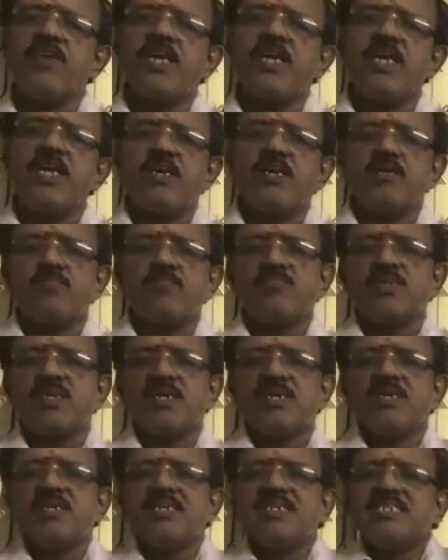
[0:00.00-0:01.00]
V,
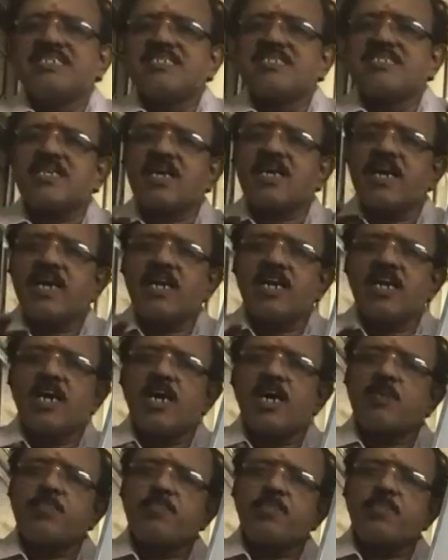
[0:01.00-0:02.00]

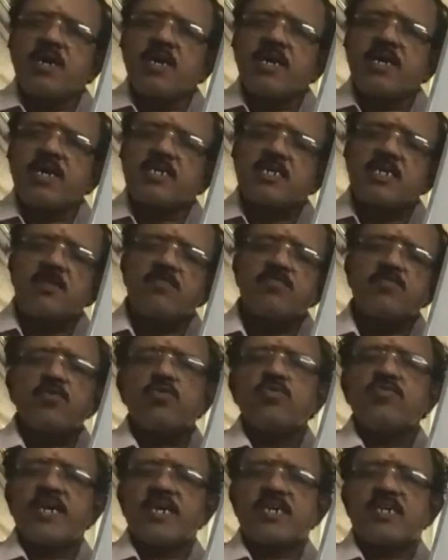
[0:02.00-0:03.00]
scalar product of
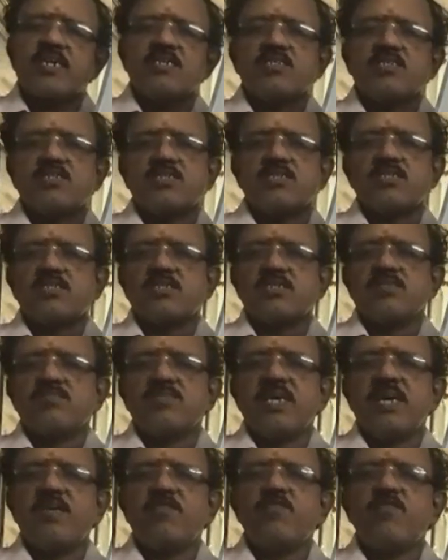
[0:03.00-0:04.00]
two vectors.
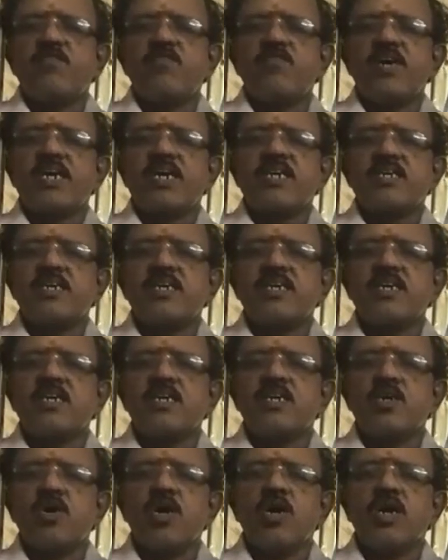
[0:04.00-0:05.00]
F
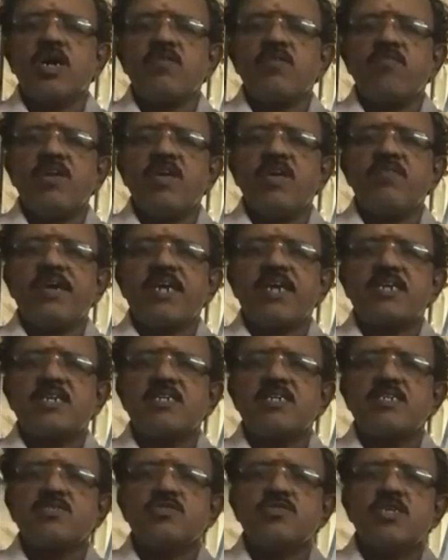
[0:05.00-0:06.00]
vector dot V
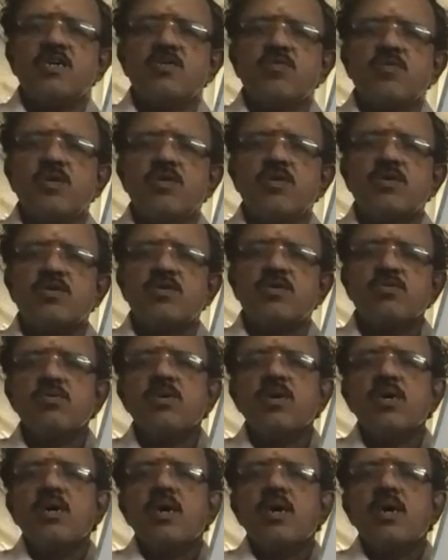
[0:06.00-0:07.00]
vector is equal
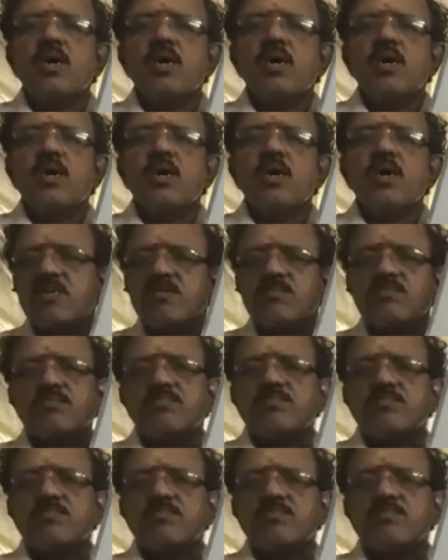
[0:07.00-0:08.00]
to power.
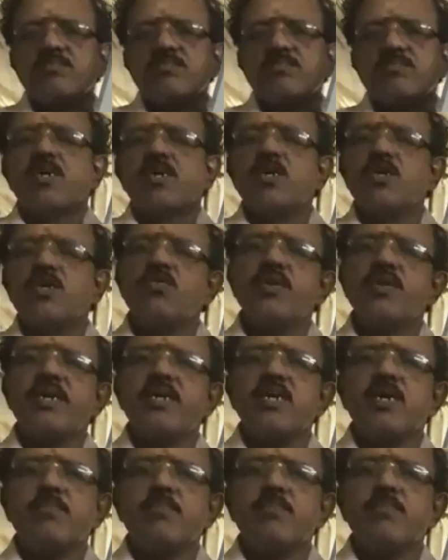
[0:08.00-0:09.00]

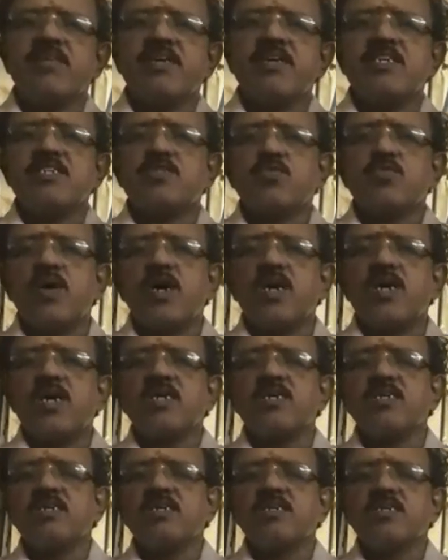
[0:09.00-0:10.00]
Unit of power is watt.